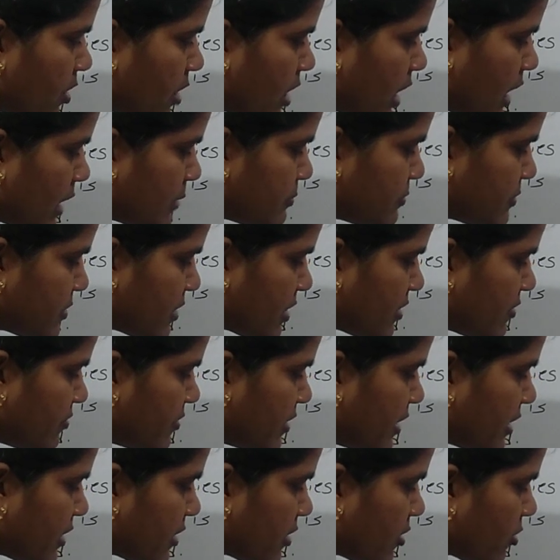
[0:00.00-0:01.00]

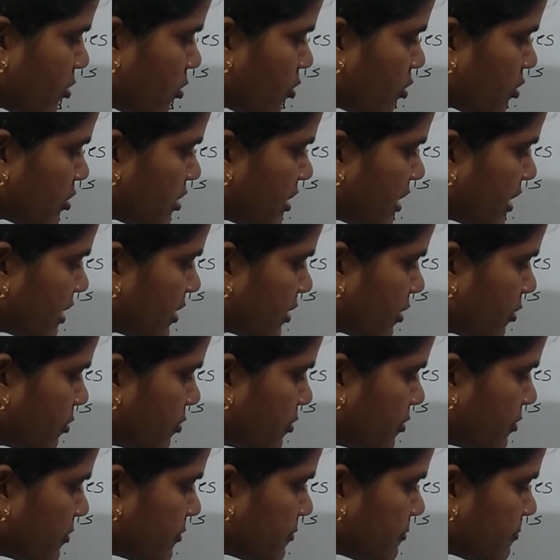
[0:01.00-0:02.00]
observer on the
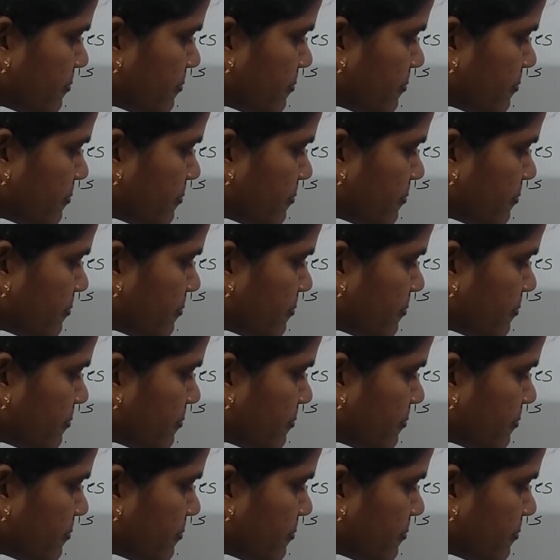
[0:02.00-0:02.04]
ground.